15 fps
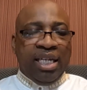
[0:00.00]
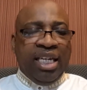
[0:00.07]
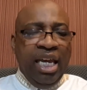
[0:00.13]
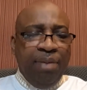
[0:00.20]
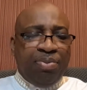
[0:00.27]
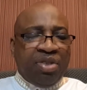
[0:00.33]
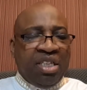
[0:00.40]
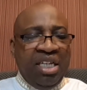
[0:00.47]

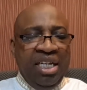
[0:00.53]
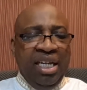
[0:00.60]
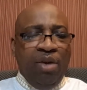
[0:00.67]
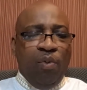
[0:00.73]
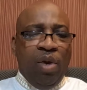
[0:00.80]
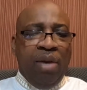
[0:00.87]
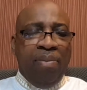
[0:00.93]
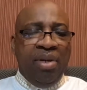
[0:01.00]
Keep
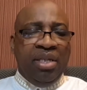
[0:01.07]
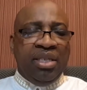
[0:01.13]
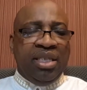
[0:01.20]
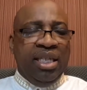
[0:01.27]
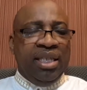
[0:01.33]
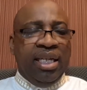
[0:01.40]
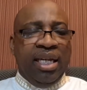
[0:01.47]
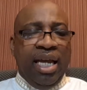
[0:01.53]
skinny
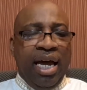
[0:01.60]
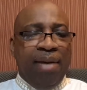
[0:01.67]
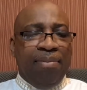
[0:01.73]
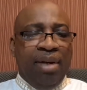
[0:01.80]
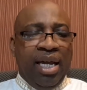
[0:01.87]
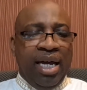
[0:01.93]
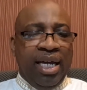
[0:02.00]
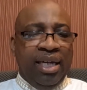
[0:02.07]
women in the
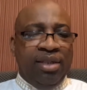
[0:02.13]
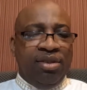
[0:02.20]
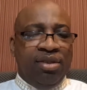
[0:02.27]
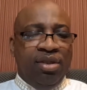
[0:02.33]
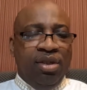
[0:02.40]
limelight.